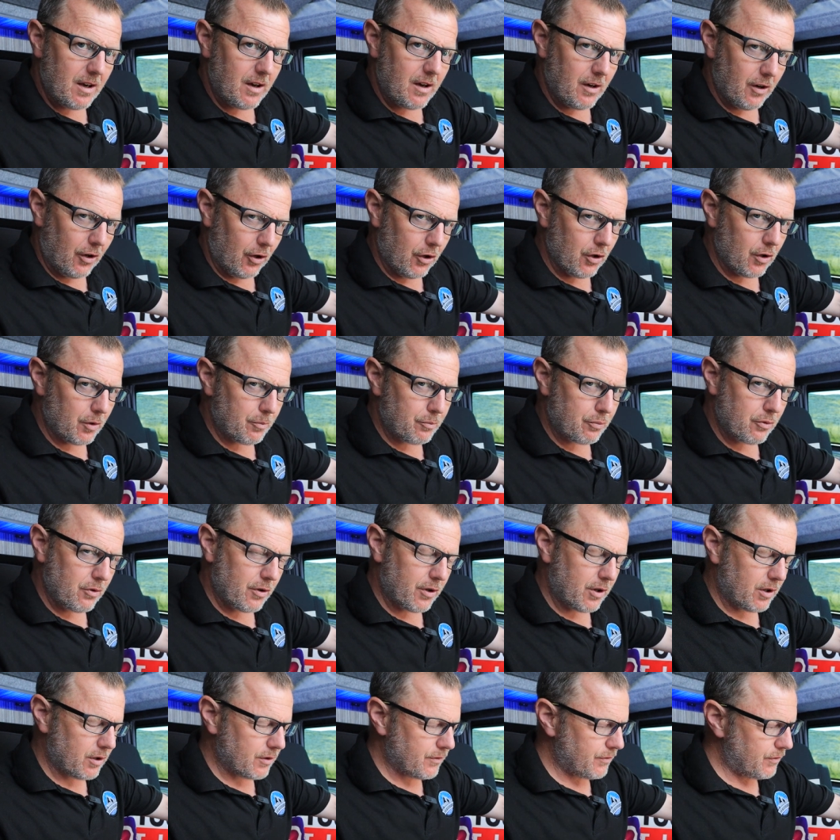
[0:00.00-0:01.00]
a good
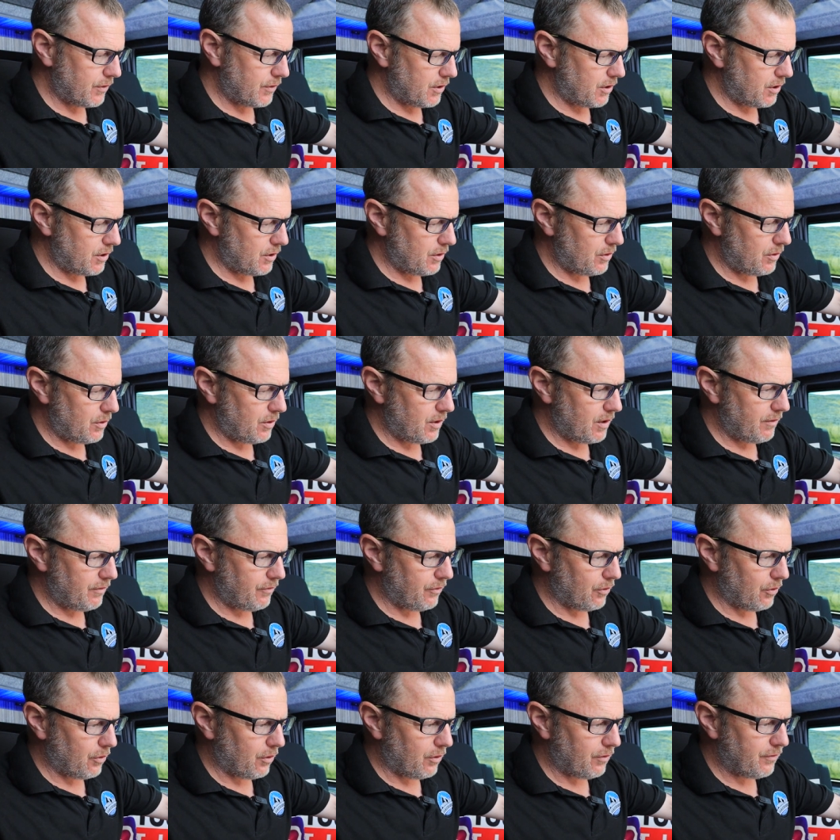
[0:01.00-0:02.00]
product for you
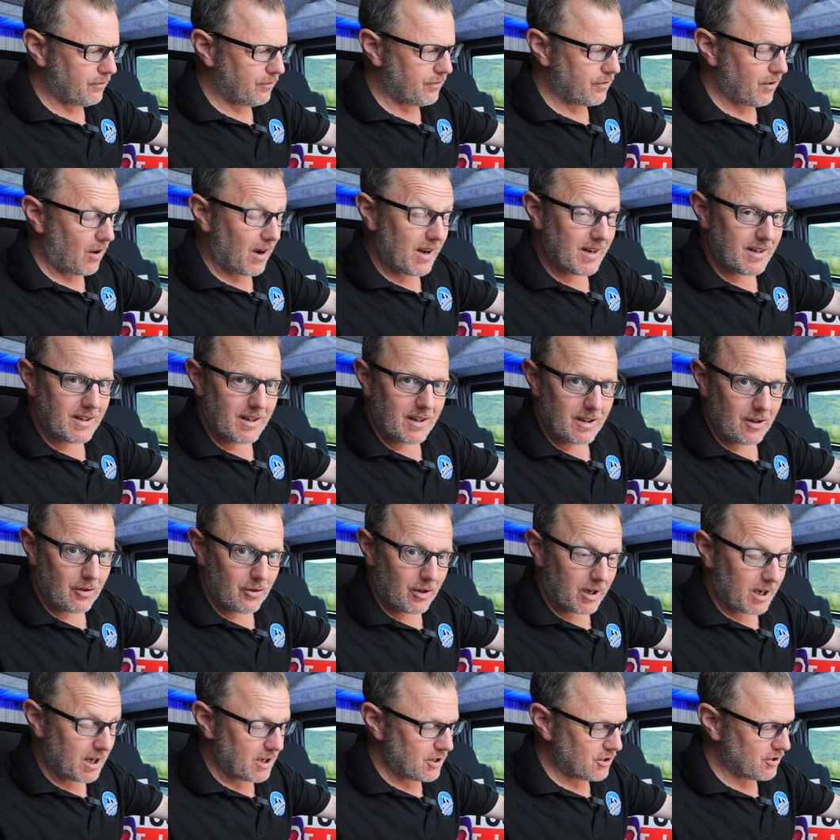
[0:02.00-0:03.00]
for finding
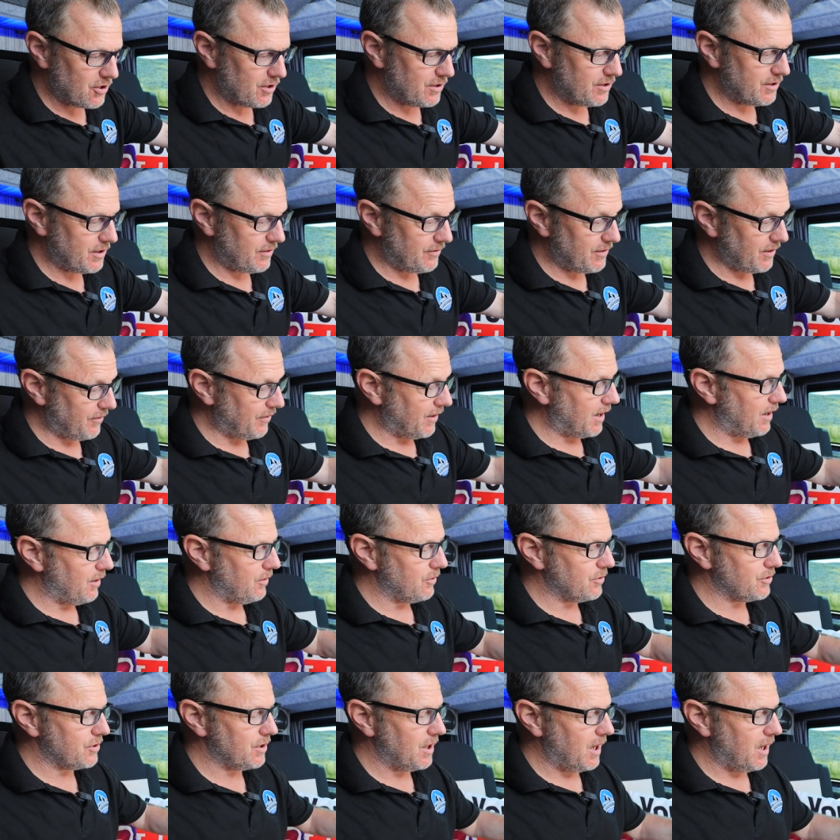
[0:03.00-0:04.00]
locations, if nothing
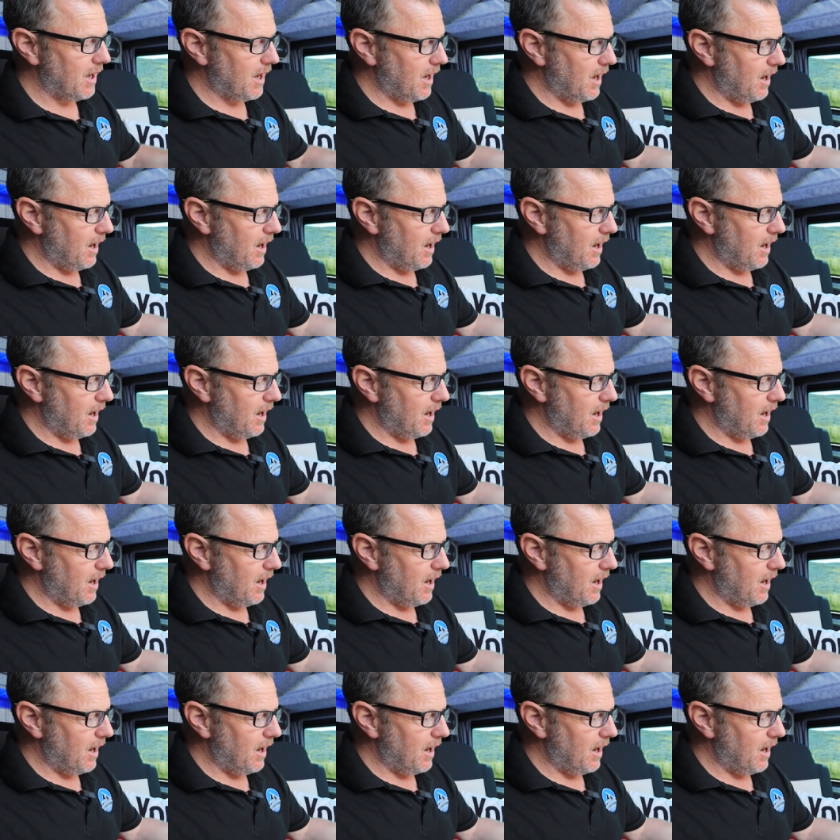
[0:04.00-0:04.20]
else.